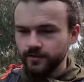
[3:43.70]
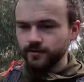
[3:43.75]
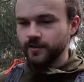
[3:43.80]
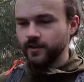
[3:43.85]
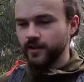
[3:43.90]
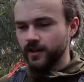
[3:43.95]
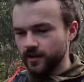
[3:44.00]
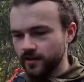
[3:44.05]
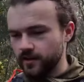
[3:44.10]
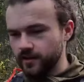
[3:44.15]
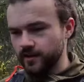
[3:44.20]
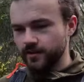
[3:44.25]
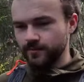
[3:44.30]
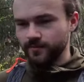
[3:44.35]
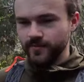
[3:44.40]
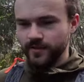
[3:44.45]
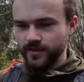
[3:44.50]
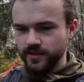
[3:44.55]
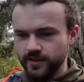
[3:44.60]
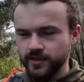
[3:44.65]
We are
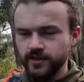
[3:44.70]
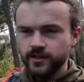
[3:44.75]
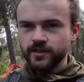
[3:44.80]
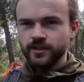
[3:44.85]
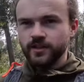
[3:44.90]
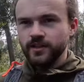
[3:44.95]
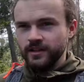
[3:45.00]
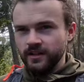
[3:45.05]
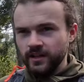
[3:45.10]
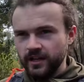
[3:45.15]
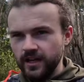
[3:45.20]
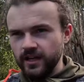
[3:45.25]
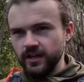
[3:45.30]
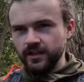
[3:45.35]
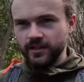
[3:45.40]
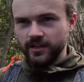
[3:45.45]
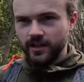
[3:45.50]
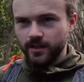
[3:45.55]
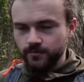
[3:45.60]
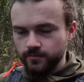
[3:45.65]

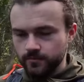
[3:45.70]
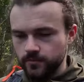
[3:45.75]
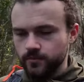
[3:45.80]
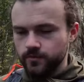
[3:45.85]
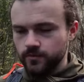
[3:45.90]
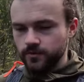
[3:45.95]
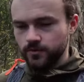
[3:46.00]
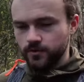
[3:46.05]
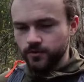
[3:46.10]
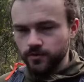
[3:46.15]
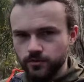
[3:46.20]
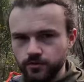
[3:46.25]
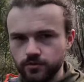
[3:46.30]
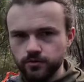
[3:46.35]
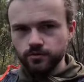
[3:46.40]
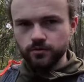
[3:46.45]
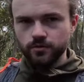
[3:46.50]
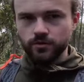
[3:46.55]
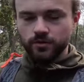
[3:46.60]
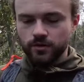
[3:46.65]
heading up
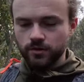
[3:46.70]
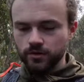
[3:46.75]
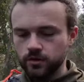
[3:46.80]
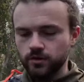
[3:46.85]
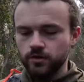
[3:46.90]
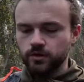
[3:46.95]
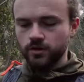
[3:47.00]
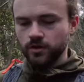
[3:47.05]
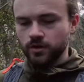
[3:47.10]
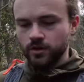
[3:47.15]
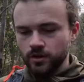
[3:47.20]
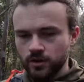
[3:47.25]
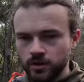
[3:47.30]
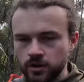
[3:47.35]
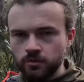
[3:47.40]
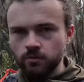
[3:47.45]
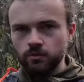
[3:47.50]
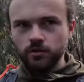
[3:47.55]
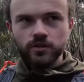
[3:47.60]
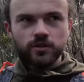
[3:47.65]
to
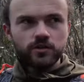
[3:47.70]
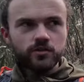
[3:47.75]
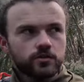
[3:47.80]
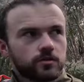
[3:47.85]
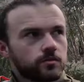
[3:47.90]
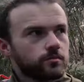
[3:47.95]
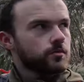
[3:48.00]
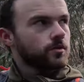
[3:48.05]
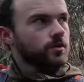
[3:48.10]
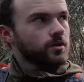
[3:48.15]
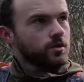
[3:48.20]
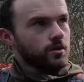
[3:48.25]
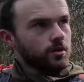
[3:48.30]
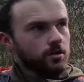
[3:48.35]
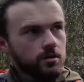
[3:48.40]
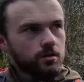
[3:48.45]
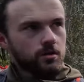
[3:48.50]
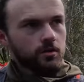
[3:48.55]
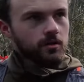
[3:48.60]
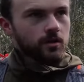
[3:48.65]
what is
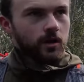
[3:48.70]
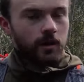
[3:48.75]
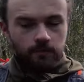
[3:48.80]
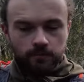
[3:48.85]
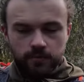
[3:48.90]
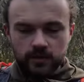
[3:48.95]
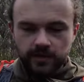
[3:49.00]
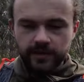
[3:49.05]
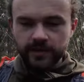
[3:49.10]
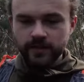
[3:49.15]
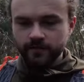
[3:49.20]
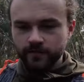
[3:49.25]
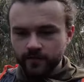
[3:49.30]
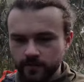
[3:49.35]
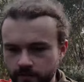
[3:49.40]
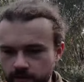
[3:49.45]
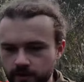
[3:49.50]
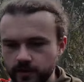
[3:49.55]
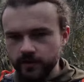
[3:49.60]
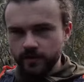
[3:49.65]
believed to
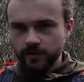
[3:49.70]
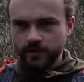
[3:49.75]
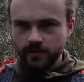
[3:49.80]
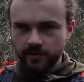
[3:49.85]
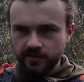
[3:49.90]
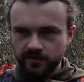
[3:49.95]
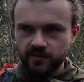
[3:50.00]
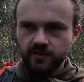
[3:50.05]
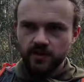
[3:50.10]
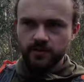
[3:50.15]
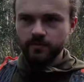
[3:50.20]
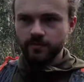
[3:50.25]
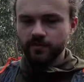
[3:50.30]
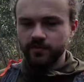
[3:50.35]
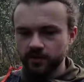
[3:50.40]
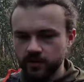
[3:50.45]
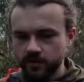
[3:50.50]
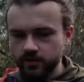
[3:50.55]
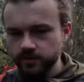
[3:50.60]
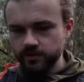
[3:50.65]
be the steepest
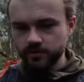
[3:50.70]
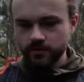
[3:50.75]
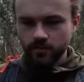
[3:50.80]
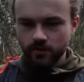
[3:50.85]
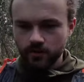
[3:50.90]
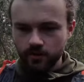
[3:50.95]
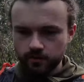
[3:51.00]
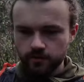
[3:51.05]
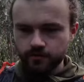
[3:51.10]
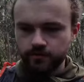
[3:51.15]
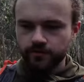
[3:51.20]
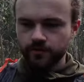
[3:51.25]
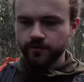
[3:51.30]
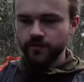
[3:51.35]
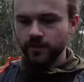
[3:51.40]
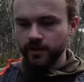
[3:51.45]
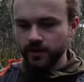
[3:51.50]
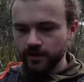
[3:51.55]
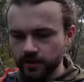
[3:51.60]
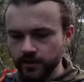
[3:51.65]
section of
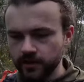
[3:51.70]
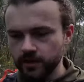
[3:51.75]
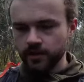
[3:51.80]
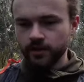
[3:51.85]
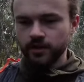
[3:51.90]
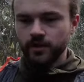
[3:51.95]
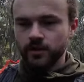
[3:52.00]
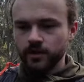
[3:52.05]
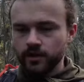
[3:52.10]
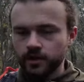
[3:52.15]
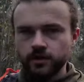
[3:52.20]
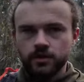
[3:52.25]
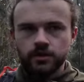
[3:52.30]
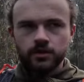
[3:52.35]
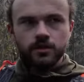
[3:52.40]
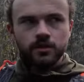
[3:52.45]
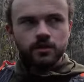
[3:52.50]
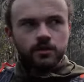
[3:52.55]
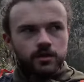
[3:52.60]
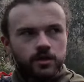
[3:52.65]
the
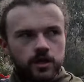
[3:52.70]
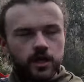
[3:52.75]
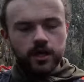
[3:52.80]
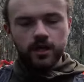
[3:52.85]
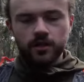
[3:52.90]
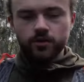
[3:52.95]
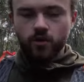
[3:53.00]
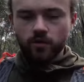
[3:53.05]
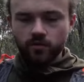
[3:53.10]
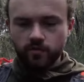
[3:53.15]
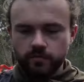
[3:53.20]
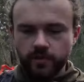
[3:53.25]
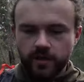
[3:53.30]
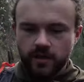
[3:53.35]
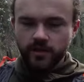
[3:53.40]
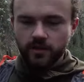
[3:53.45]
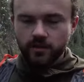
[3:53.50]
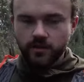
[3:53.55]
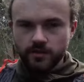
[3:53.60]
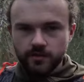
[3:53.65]
northern
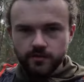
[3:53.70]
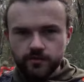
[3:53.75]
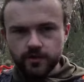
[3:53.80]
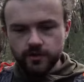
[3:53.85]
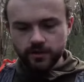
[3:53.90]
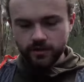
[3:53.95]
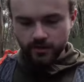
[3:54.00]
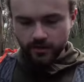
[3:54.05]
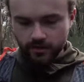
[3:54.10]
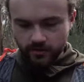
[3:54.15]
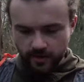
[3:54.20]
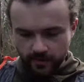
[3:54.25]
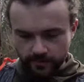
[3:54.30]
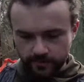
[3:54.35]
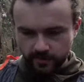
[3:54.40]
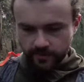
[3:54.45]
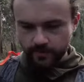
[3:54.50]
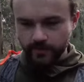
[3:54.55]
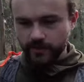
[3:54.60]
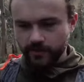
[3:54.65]
part of the
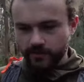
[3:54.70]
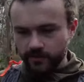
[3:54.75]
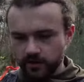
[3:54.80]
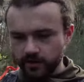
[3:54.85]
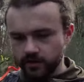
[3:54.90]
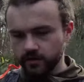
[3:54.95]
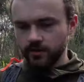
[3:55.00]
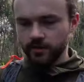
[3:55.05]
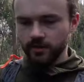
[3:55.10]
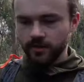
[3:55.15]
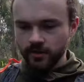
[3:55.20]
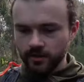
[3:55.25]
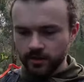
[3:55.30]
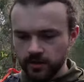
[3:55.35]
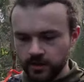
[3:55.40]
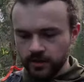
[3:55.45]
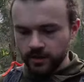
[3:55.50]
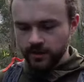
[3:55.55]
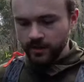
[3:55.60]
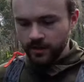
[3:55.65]
Grampians Peaks Trail,
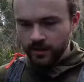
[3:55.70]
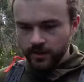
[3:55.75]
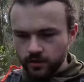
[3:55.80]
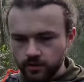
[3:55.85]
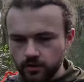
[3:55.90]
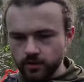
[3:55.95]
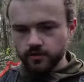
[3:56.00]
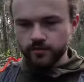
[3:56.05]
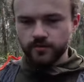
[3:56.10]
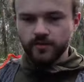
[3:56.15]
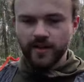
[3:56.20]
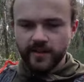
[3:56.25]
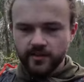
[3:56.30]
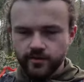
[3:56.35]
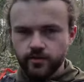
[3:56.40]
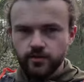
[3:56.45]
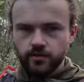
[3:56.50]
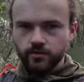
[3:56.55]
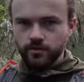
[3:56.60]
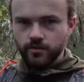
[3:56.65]
or day
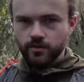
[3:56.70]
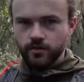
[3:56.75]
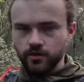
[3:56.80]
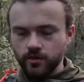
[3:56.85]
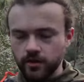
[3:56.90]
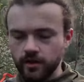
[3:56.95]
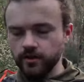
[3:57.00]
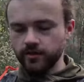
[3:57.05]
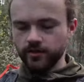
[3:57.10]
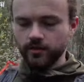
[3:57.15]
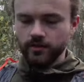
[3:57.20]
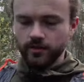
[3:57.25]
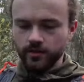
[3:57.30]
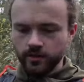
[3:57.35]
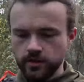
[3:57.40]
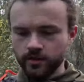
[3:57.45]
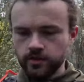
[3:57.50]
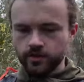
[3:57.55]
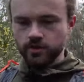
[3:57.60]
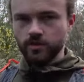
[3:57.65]
2 as it
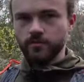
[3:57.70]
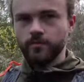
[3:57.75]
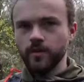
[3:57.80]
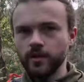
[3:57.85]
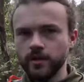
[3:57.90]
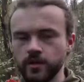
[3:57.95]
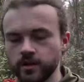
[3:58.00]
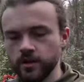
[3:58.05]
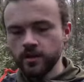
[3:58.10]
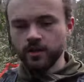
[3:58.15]
should be.